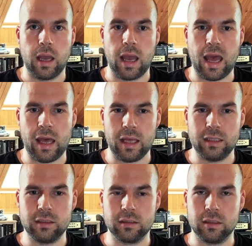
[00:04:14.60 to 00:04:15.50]

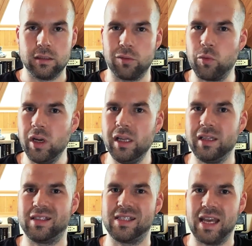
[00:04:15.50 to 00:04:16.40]
And that really
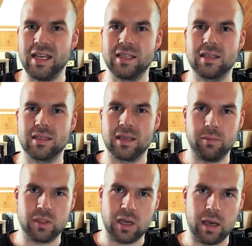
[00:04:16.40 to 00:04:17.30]
takes
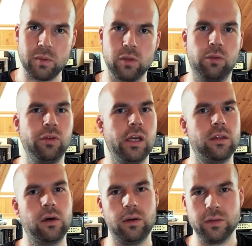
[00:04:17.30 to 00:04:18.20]
some time to create
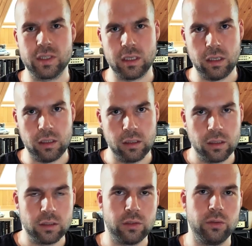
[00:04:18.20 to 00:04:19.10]
the whole scene,
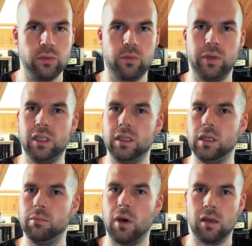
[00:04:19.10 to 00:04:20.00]
to
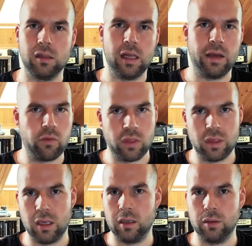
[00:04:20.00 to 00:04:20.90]
really model
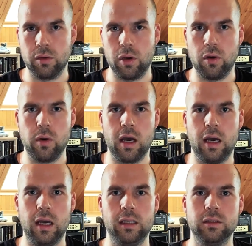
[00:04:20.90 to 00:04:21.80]
everything, you know,
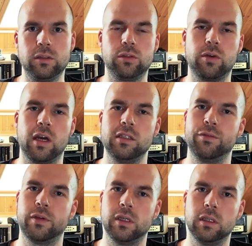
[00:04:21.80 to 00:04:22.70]
and to try
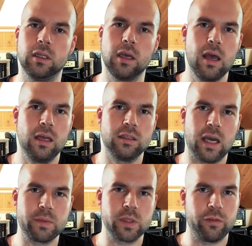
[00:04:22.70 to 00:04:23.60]
different
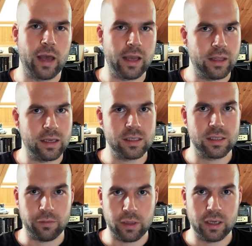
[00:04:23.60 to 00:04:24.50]
types of lighting and
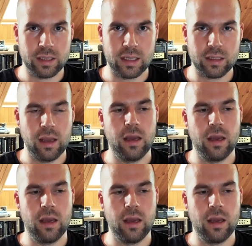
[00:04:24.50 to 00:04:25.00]
stuff like that.